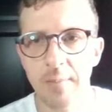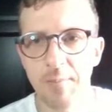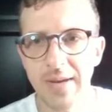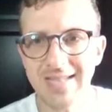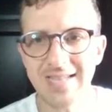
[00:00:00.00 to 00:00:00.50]

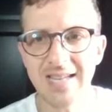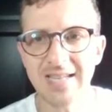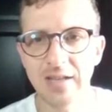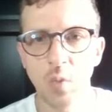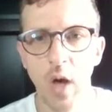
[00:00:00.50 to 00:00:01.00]

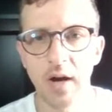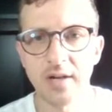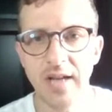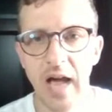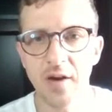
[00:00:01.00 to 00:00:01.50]
Businesses and
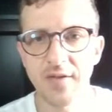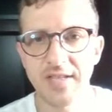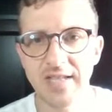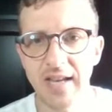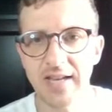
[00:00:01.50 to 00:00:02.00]
dwellers out of
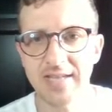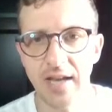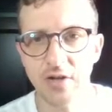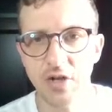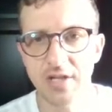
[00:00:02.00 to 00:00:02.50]
city
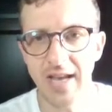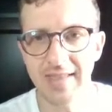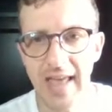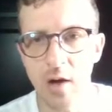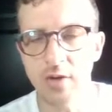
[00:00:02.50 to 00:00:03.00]
centers
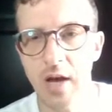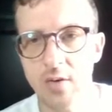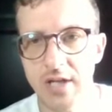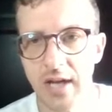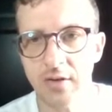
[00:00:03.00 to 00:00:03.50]
and
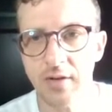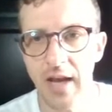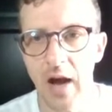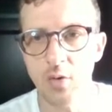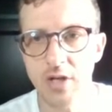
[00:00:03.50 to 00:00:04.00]
downtowns into
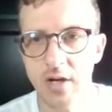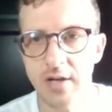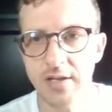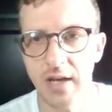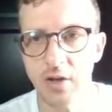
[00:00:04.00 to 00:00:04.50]
the
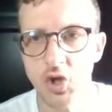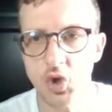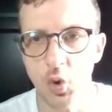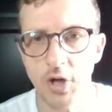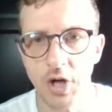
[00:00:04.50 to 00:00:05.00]
outskirts in the
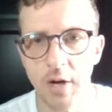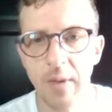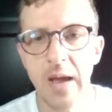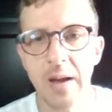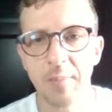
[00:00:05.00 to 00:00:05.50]
short
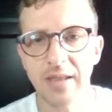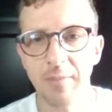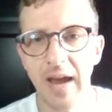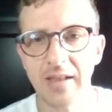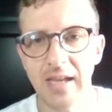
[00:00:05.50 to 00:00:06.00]
term, but
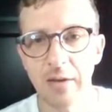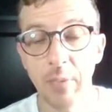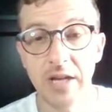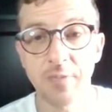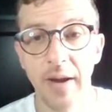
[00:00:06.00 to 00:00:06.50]
demand can
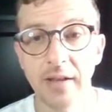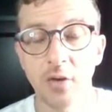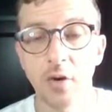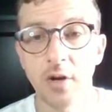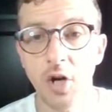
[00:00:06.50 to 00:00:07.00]
be
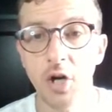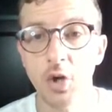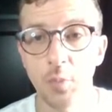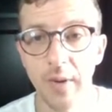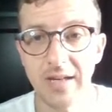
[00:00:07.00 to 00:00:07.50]
expected to return
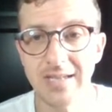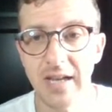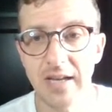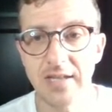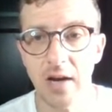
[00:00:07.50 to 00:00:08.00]
to big
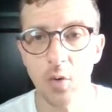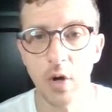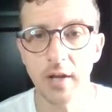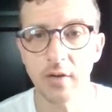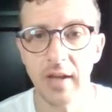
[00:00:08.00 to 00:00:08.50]
cities,
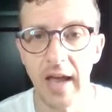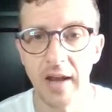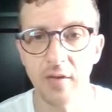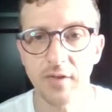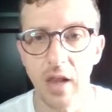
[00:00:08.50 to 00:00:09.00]
according to the
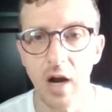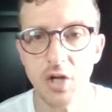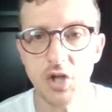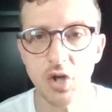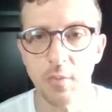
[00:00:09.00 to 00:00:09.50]
head of the
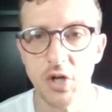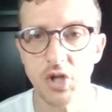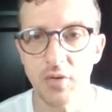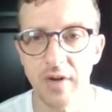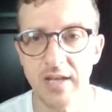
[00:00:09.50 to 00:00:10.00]
largest
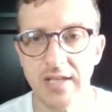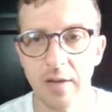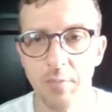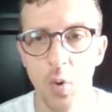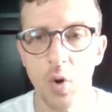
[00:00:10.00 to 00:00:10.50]
commercial real
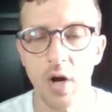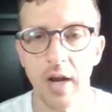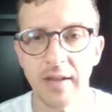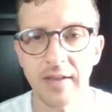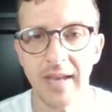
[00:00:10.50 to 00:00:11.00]
estate broker
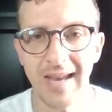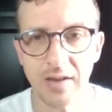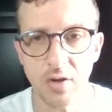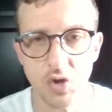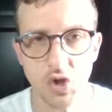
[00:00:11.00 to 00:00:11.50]
in the
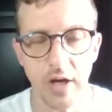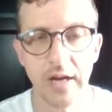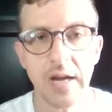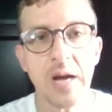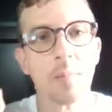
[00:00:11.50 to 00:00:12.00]
industry.
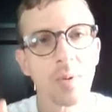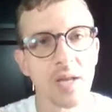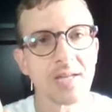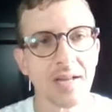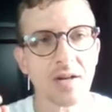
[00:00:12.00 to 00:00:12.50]

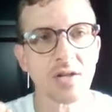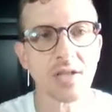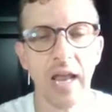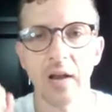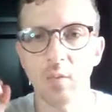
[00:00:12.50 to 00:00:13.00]
Please
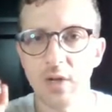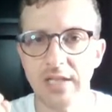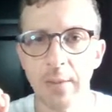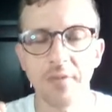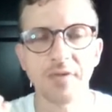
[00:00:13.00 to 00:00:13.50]
understand when
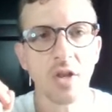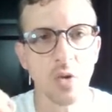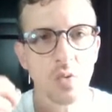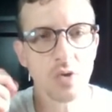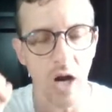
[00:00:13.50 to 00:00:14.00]
some of the
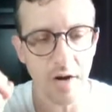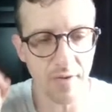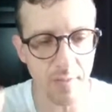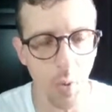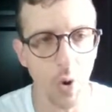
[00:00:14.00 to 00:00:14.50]
news are
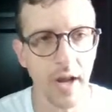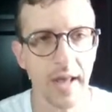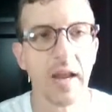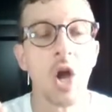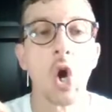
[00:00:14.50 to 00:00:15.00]

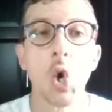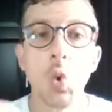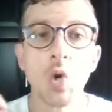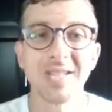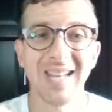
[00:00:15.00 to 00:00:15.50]
reported,
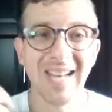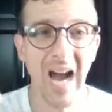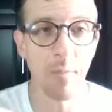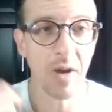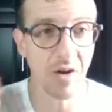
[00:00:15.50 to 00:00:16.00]
who is it
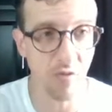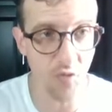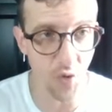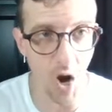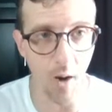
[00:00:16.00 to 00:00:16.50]
coming
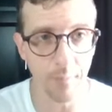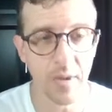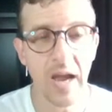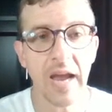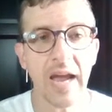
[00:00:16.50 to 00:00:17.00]
from
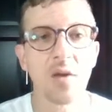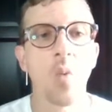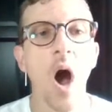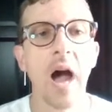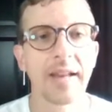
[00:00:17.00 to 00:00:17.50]
and
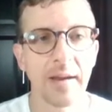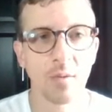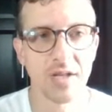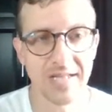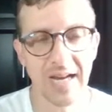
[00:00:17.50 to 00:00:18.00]
why they
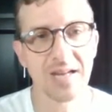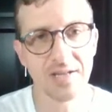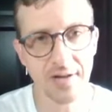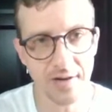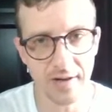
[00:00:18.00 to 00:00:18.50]
would say
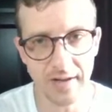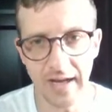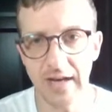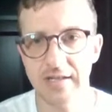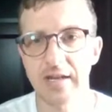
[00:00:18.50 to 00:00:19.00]
certain
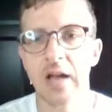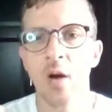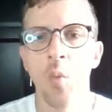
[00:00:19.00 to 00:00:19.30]
things.